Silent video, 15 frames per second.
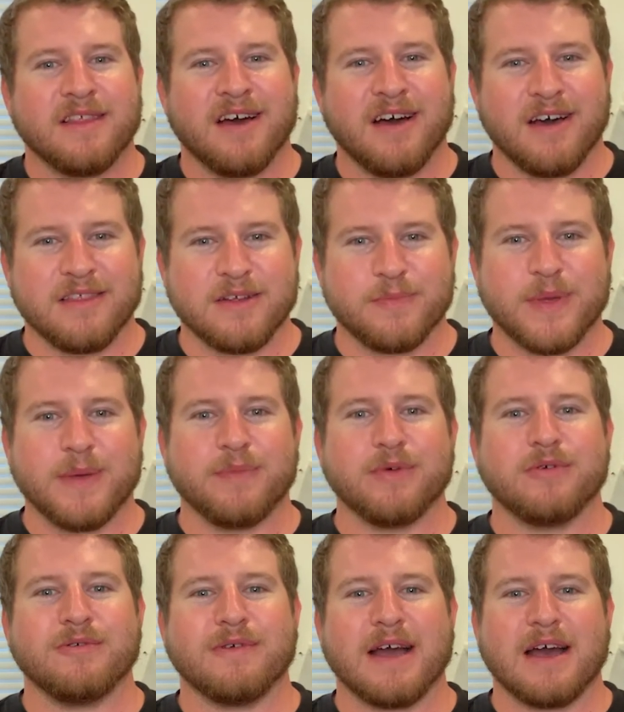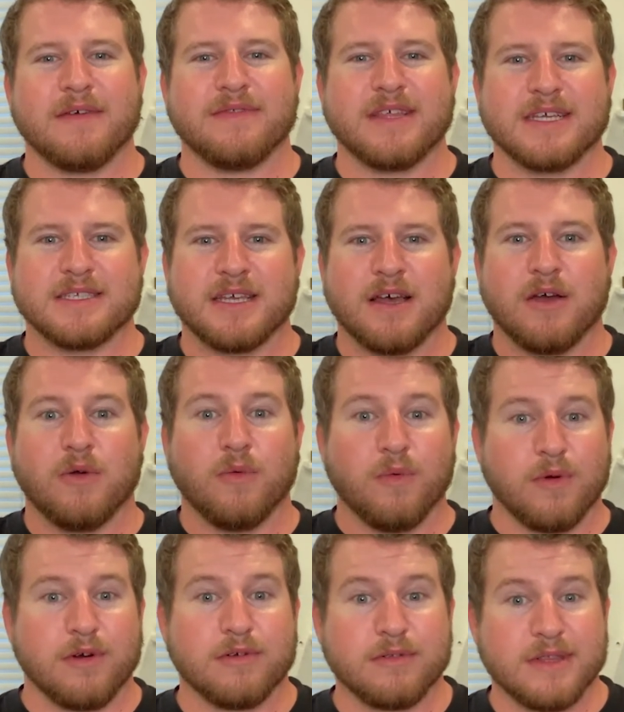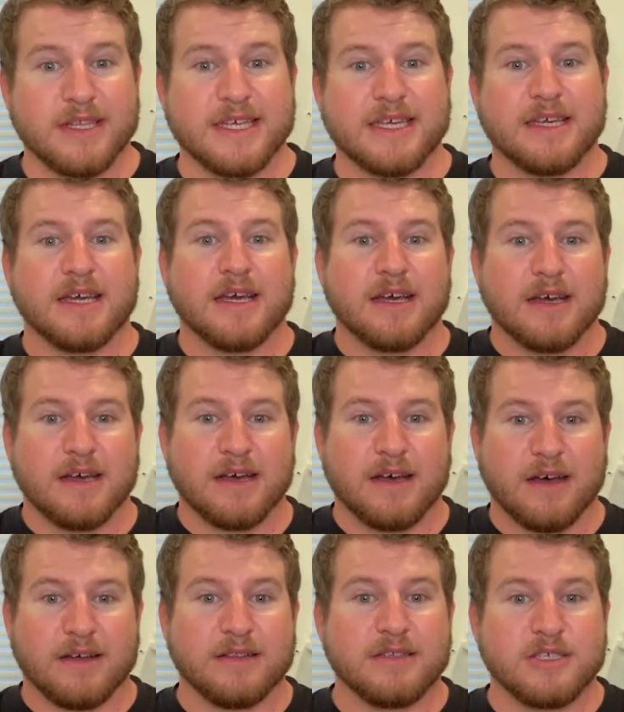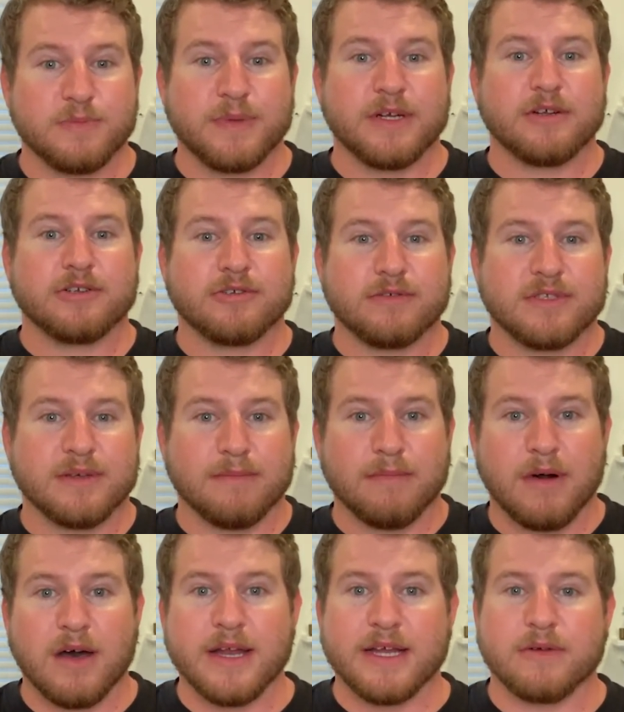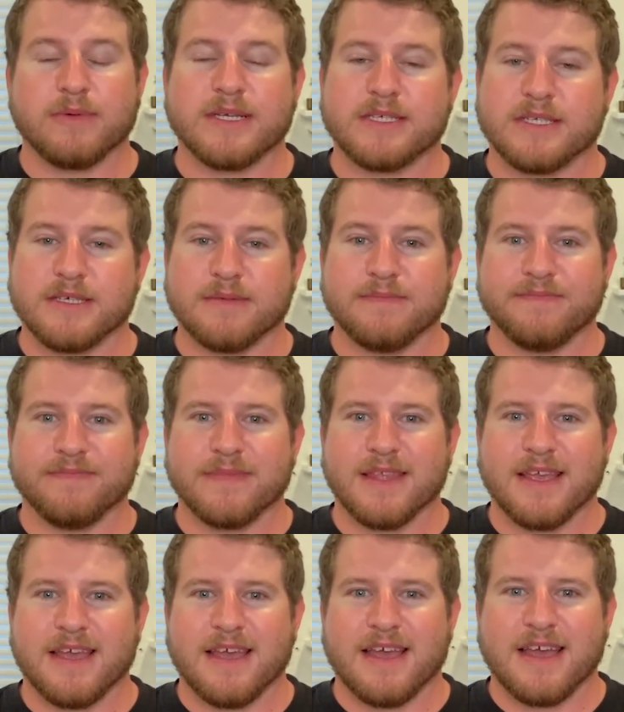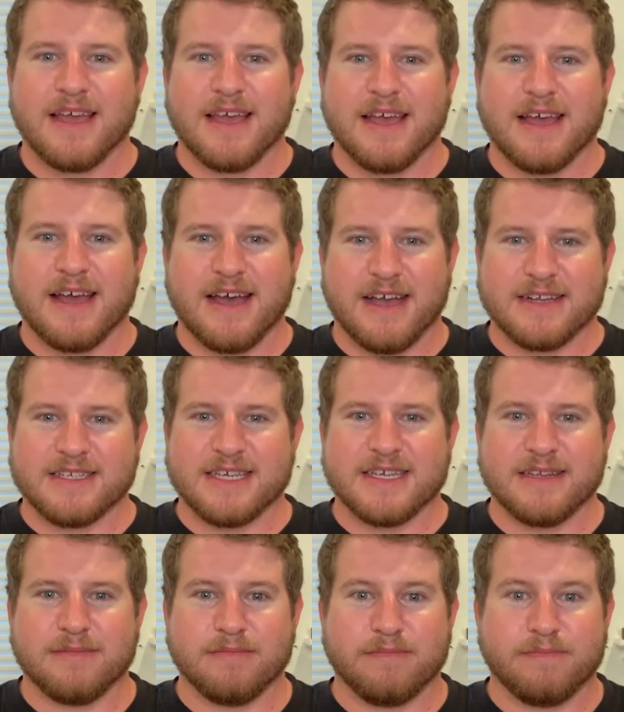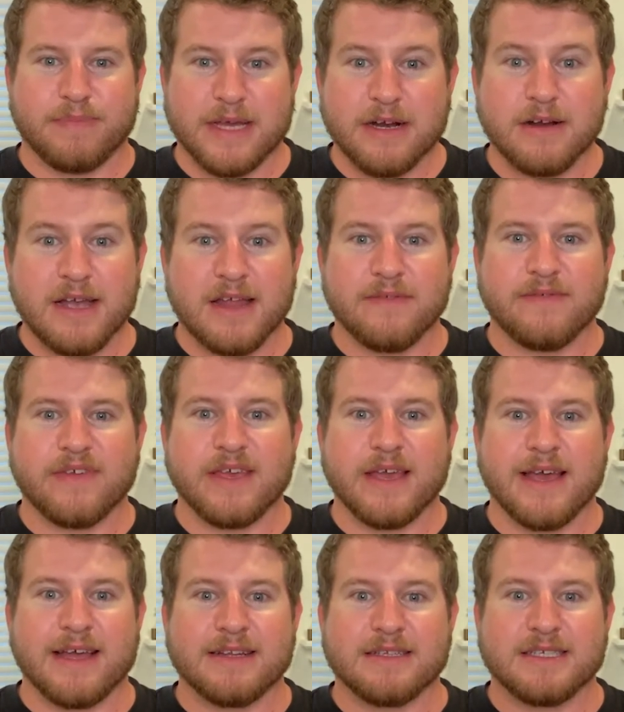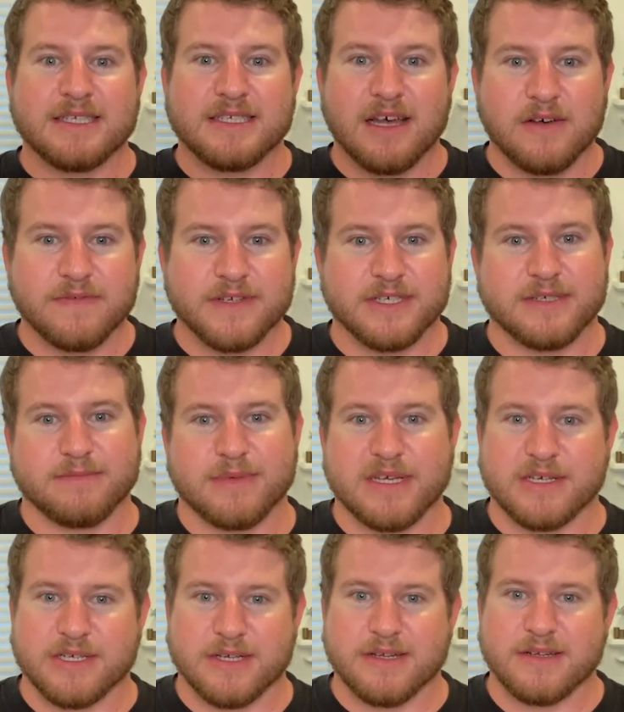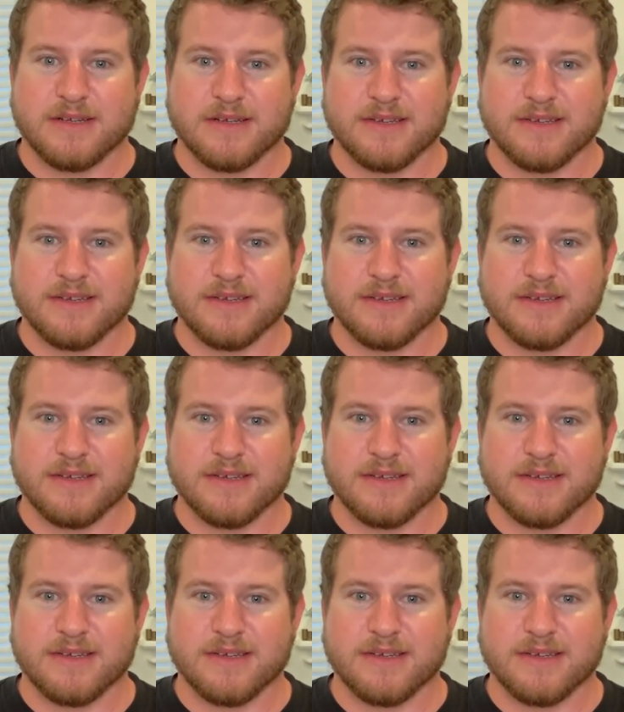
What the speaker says: other people who have this worldly, unspiritual, demonic wisdom act in bitter envy and selfish ambition.